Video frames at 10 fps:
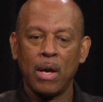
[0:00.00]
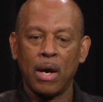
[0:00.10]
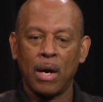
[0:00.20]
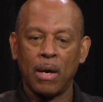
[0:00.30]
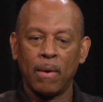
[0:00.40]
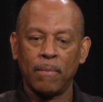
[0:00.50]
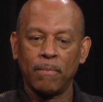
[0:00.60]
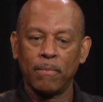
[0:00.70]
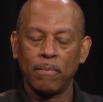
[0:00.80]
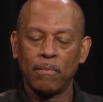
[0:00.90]
Um,
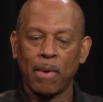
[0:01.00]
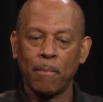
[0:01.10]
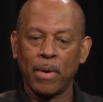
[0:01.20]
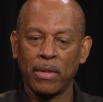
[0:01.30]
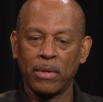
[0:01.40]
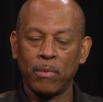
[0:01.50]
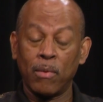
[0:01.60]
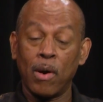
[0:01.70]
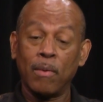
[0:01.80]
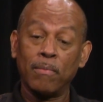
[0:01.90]
my mother,
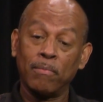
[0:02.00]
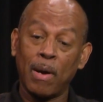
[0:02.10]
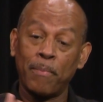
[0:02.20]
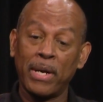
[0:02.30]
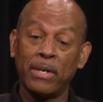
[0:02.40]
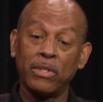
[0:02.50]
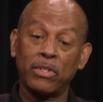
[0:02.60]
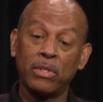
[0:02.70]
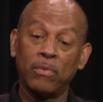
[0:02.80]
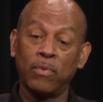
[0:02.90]
well, my
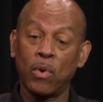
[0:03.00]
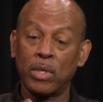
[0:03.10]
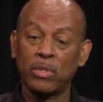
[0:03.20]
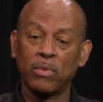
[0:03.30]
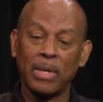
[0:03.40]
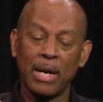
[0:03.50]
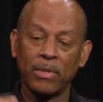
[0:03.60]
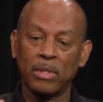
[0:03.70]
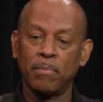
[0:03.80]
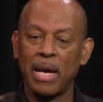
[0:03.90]
parents divorced when I
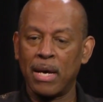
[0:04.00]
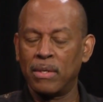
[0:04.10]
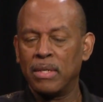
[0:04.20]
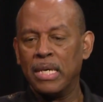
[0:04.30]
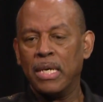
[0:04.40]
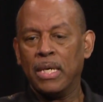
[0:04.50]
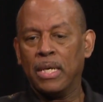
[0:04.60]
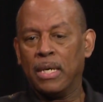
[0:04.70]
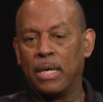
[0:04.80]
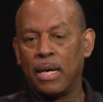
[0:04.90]
was about
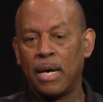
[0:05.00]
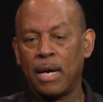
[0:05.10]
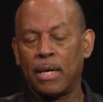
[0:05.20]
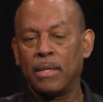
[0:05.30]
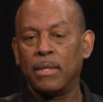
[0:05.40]
uh,